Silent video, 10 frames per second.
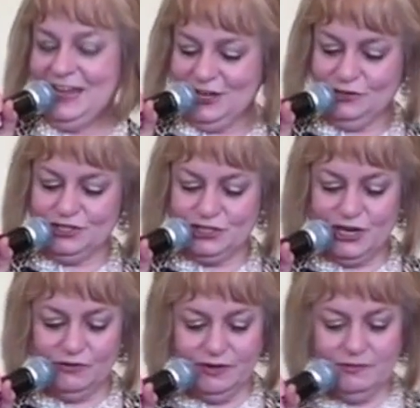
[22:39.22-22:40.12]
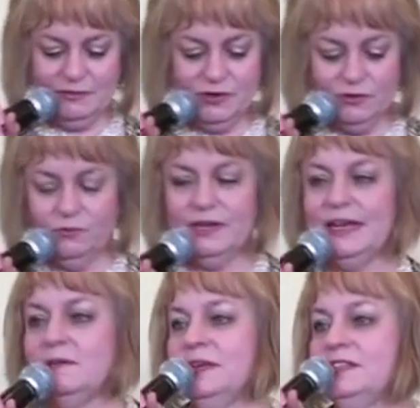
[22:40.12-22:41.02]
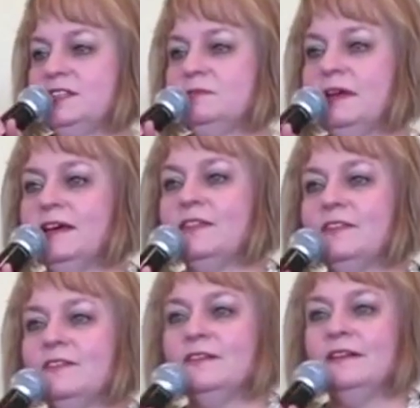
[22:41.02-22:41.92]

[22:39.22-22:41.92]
Do y'all remember when Emmett Smith,